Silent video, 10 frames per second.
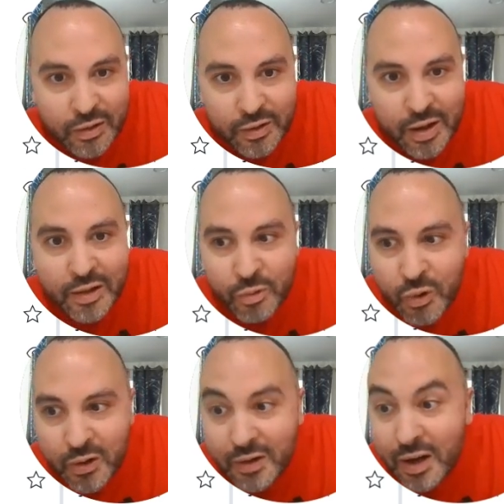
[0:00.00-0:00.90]
now that
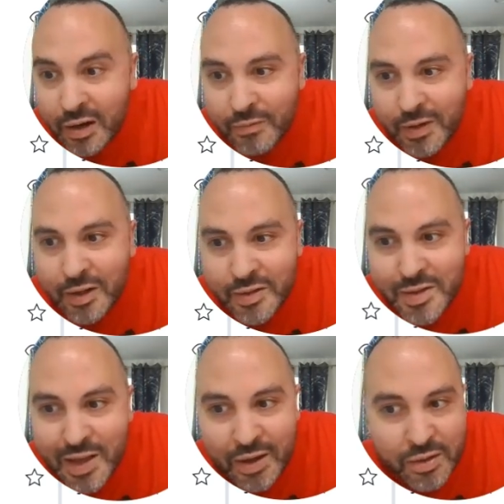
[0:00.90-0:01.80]
we're kind of getting to
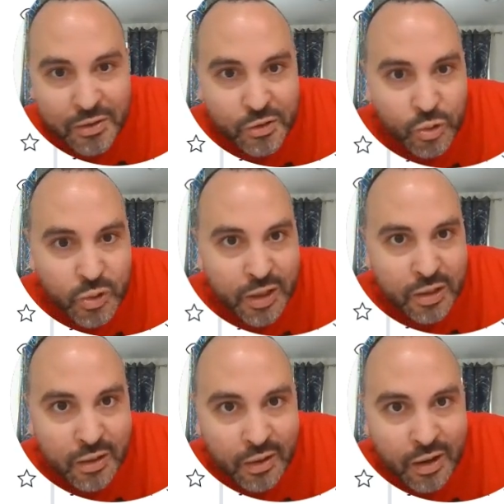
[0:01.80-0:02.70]
the end of this
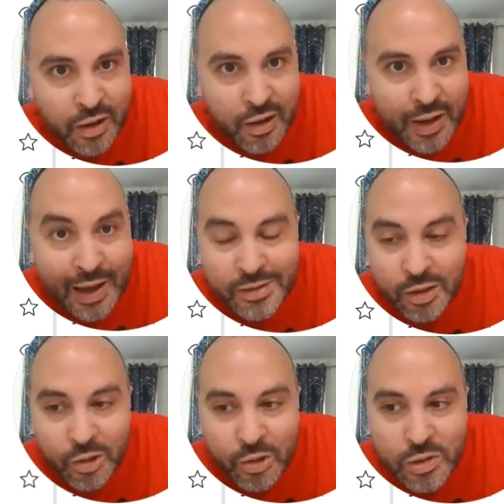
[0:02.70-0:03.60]
tweaking as
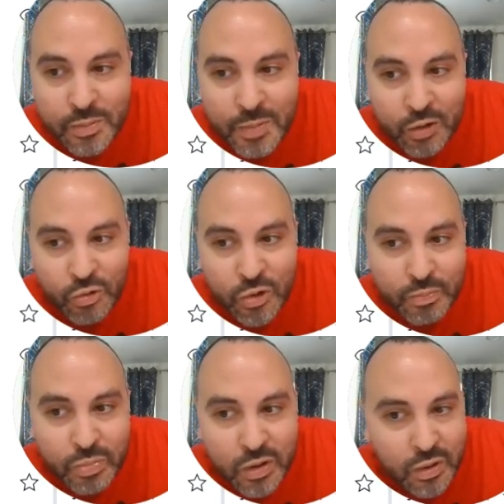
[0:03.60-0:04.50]
alerts to my group.
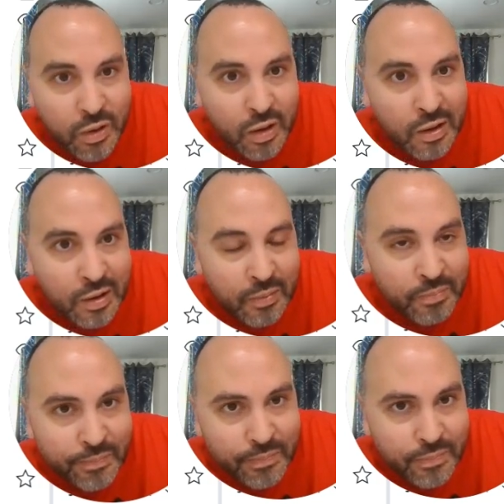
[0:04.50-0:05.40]

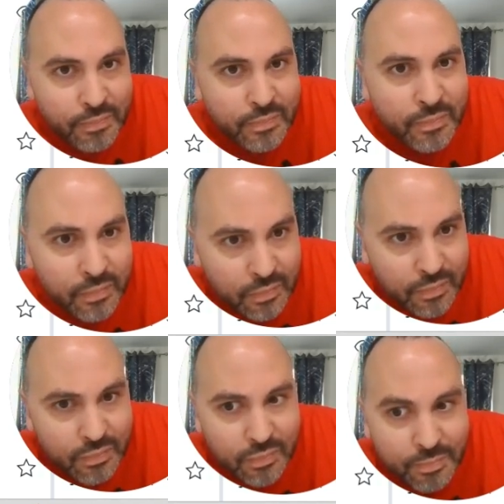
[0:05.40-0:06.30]
Um,
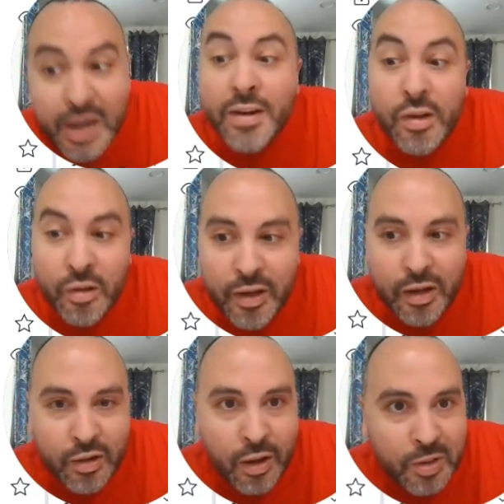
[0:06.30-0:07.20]
Manually,
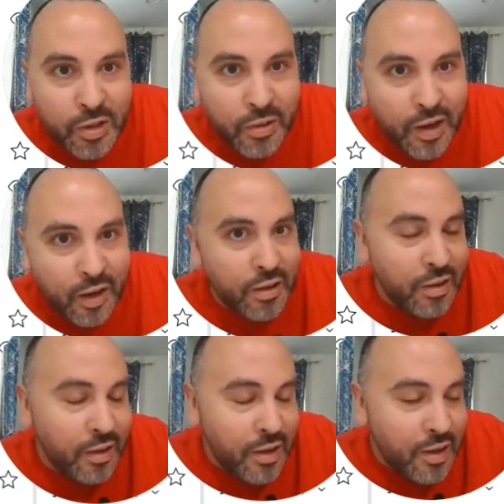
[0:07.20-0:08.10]
I'll be doing it.
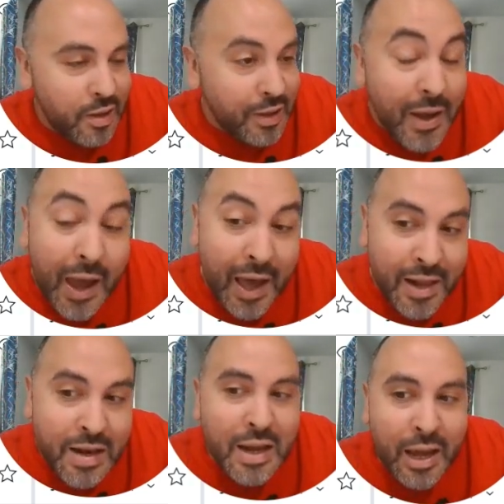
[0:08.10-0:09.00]
The
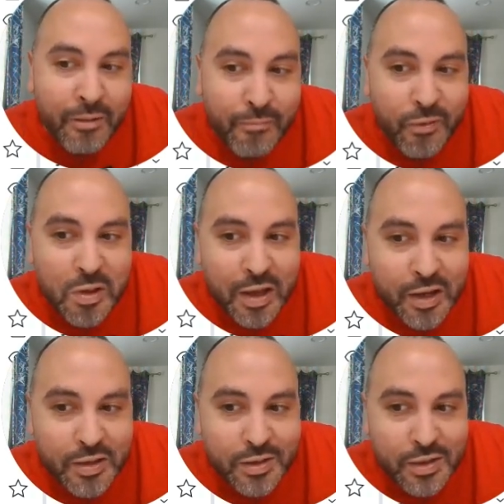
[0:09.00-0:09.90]
end game for
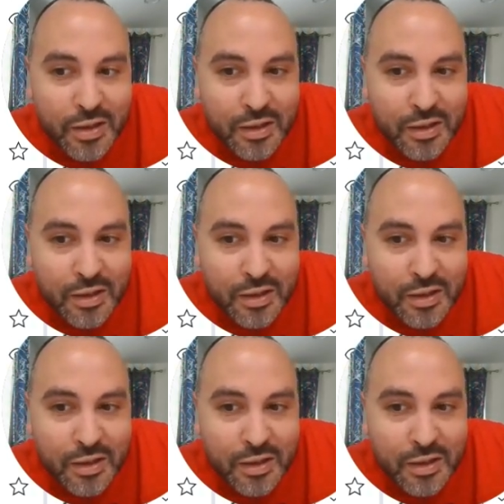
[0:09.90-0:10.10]
this